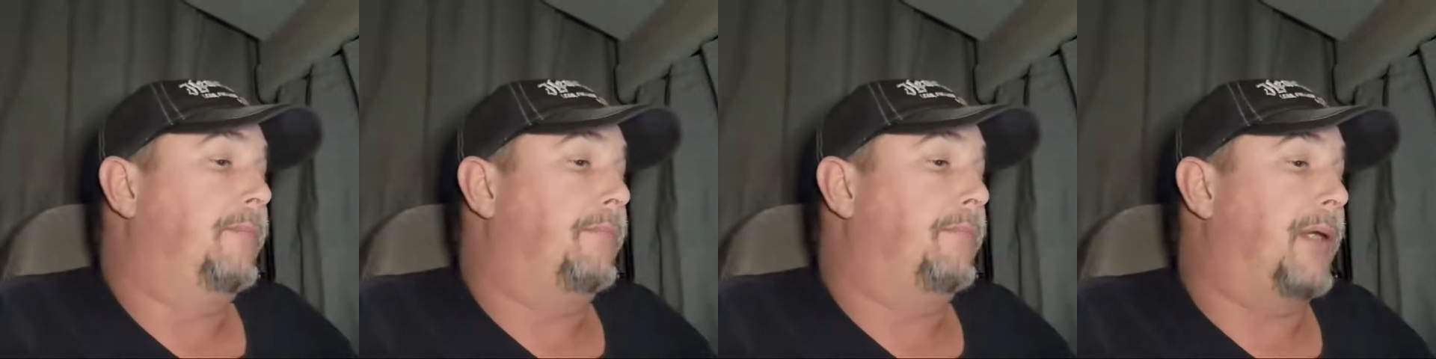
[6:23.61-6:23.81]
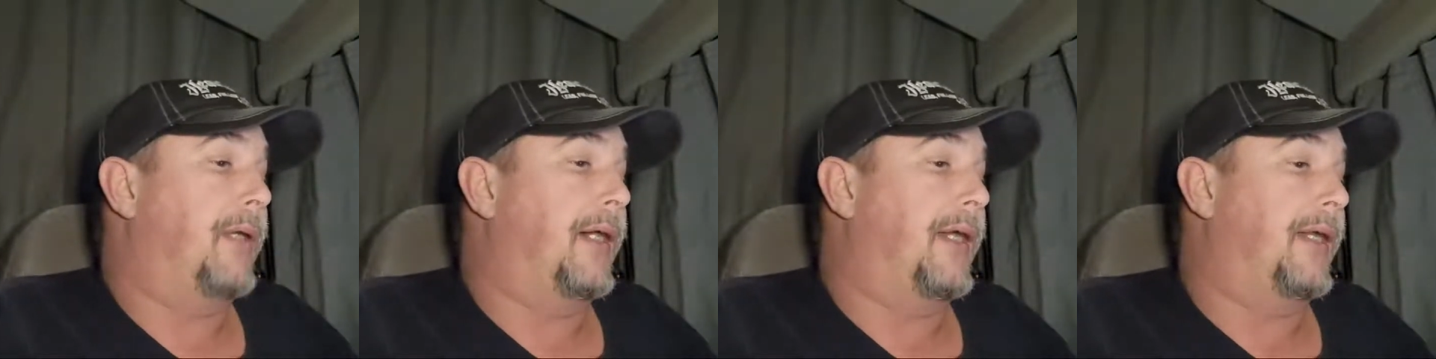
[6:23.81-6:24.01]

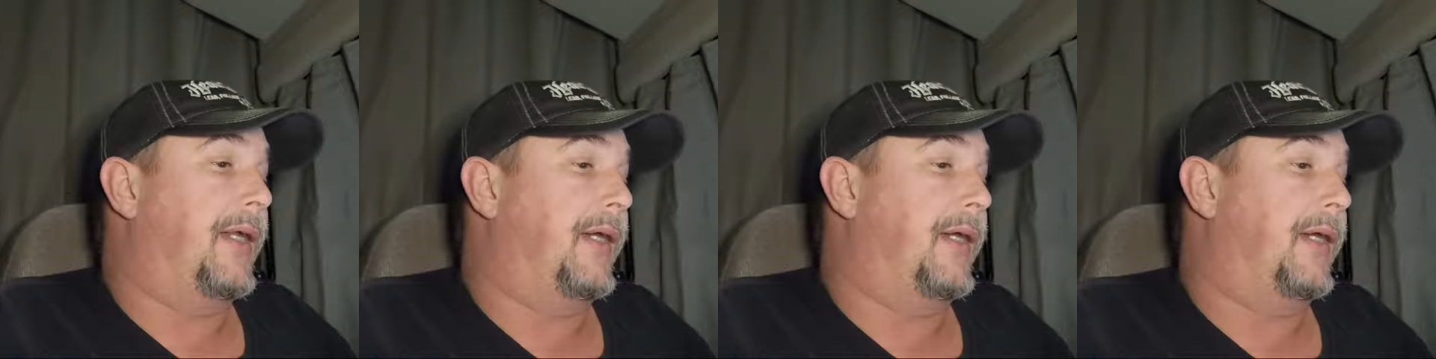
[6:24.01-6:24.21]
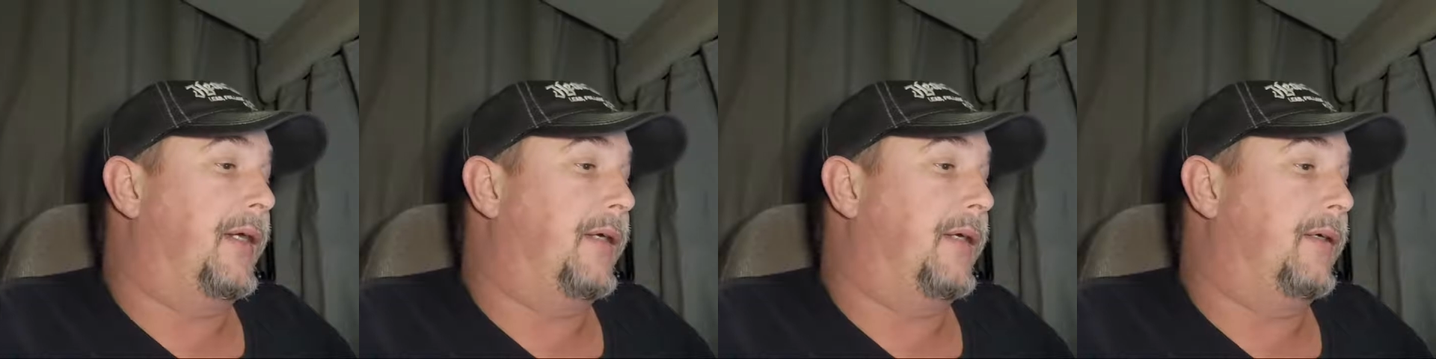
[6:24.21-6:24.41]
But
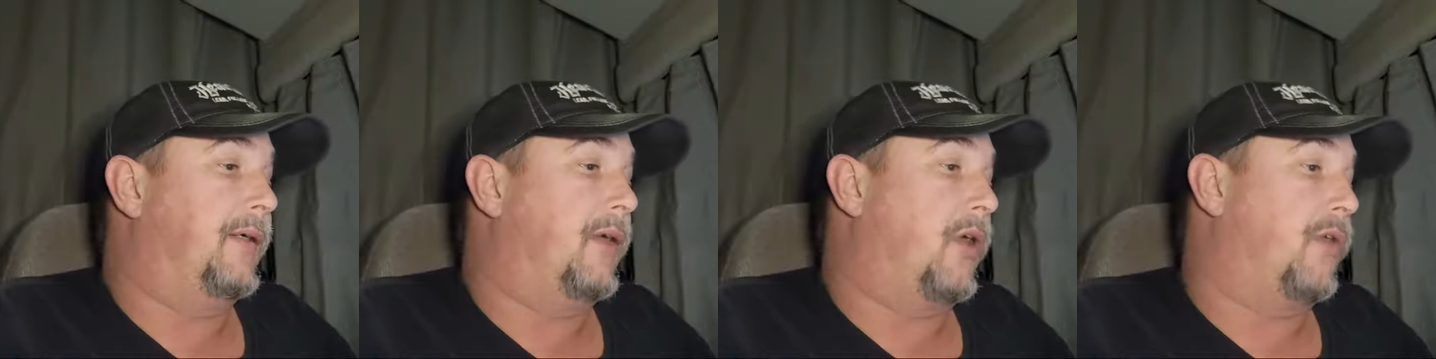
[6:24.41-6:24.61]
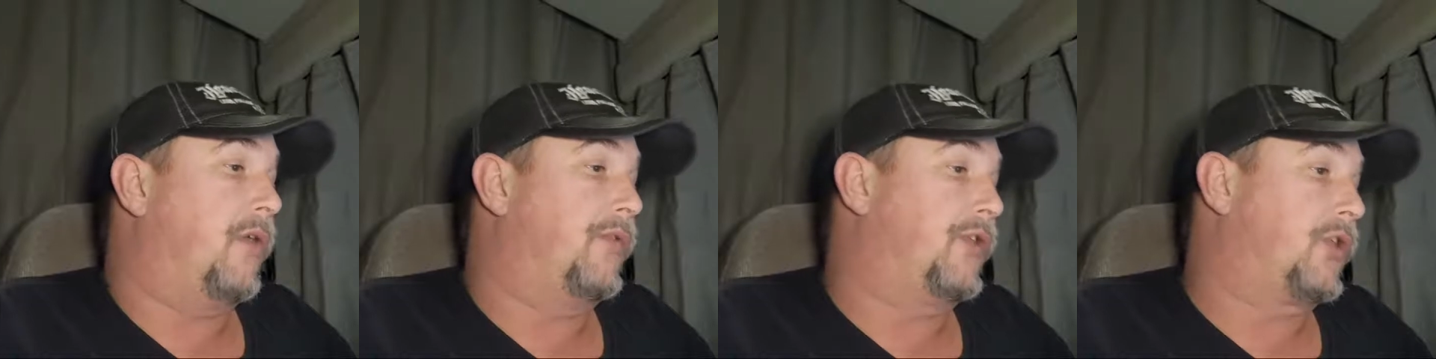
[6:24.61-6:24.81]

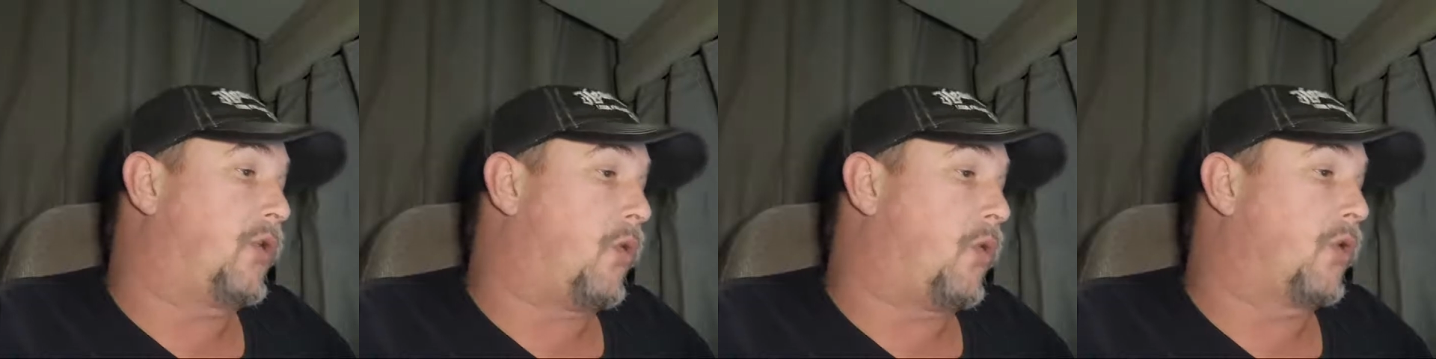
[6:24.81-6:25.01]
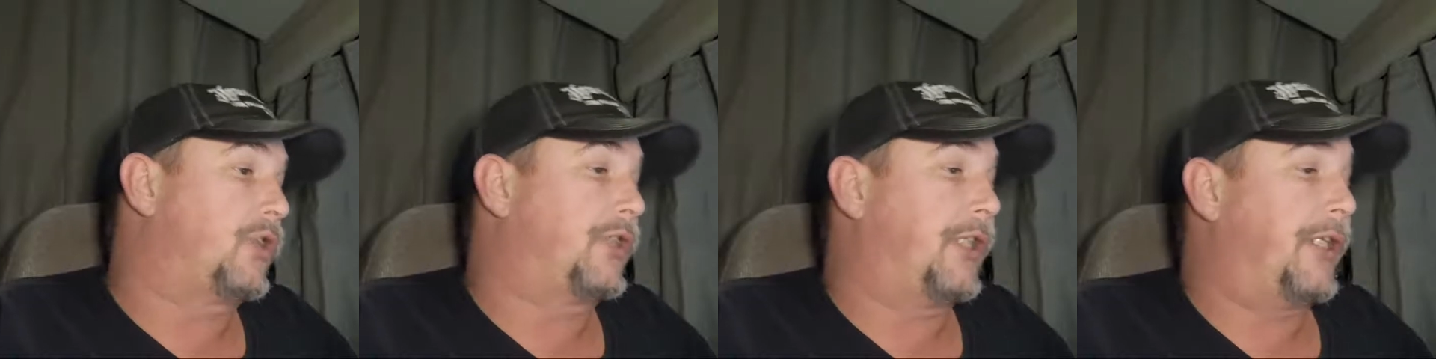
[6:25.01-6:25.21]
over the
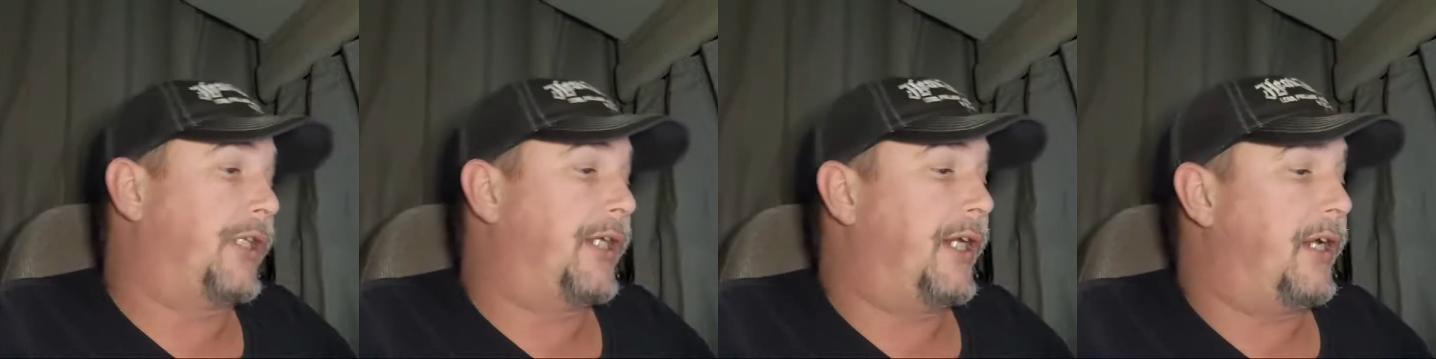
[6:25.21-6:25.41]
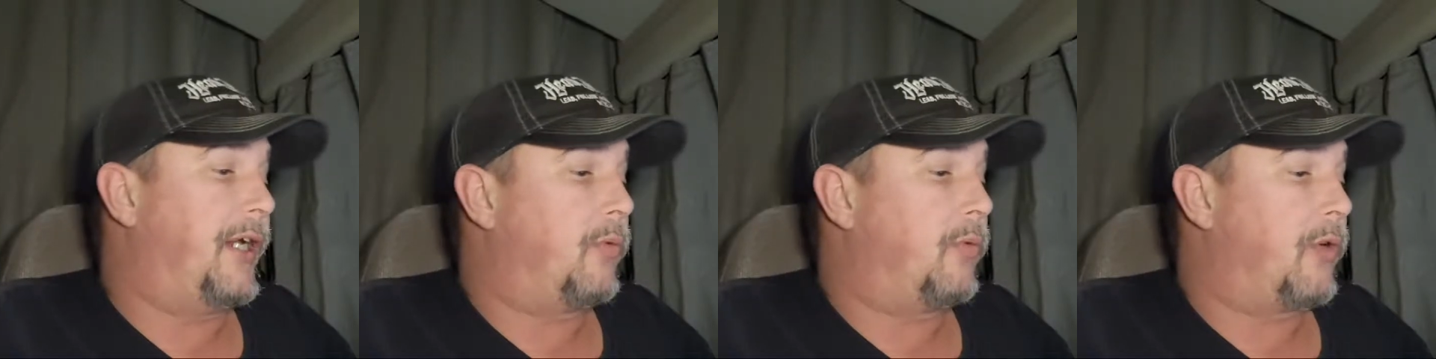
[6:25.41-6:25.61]
course of the year,